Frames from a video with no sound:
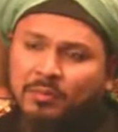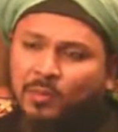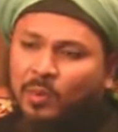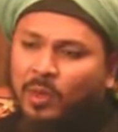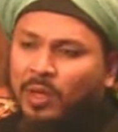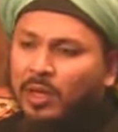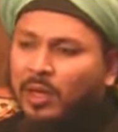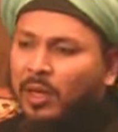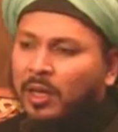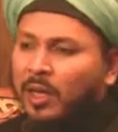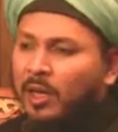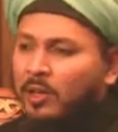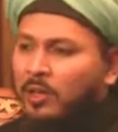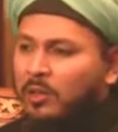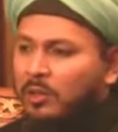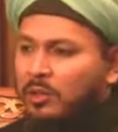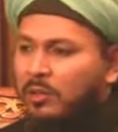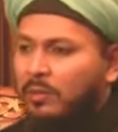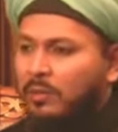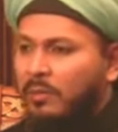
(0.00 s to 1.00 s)
what can I
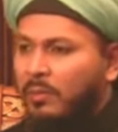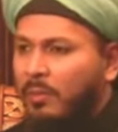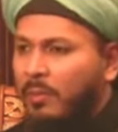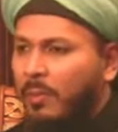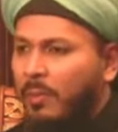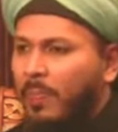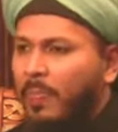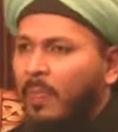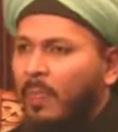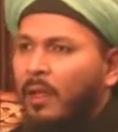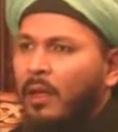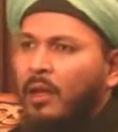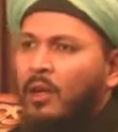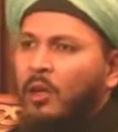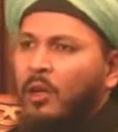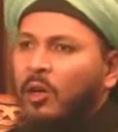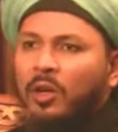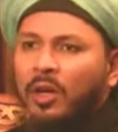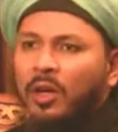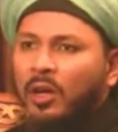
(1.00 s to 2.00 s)
do?
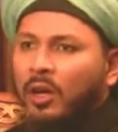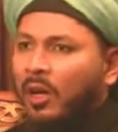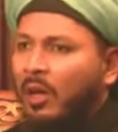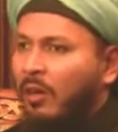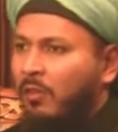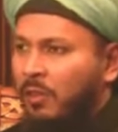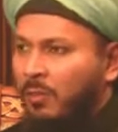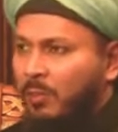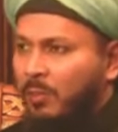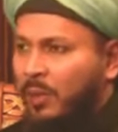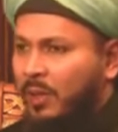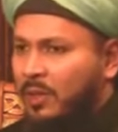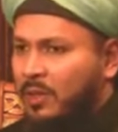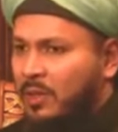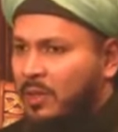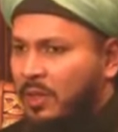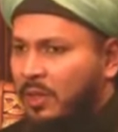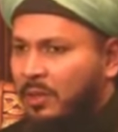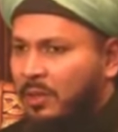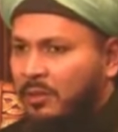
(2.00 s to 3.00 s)
You can love a
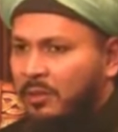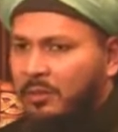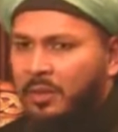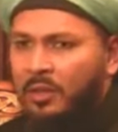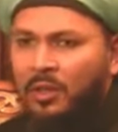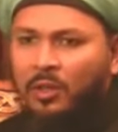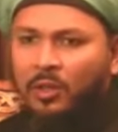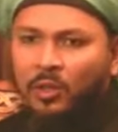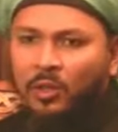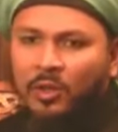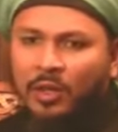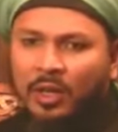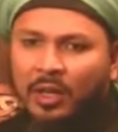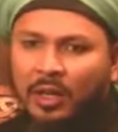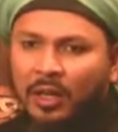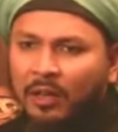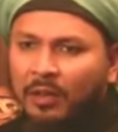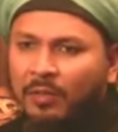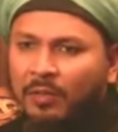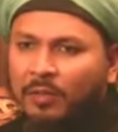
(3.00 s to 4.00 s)
person, you can
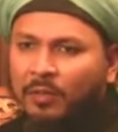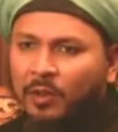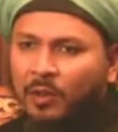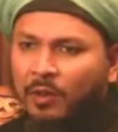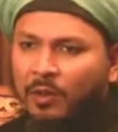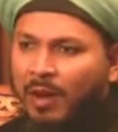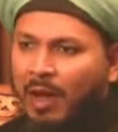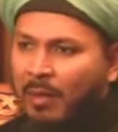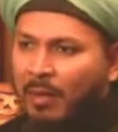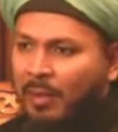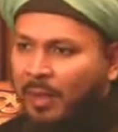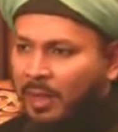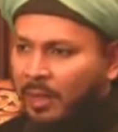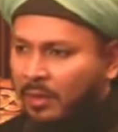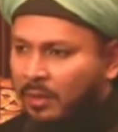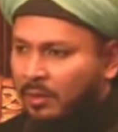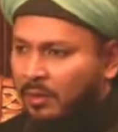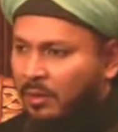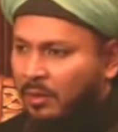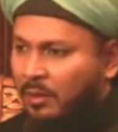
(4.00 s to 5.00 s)
love your rabbit,
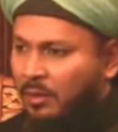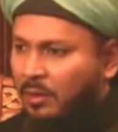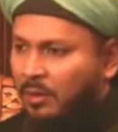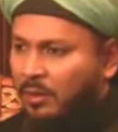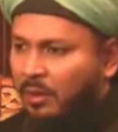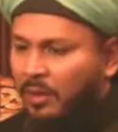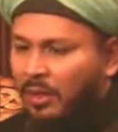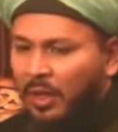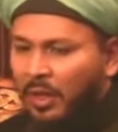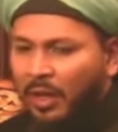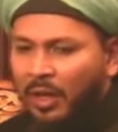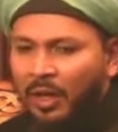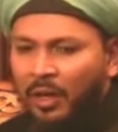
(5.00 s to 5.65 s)
you can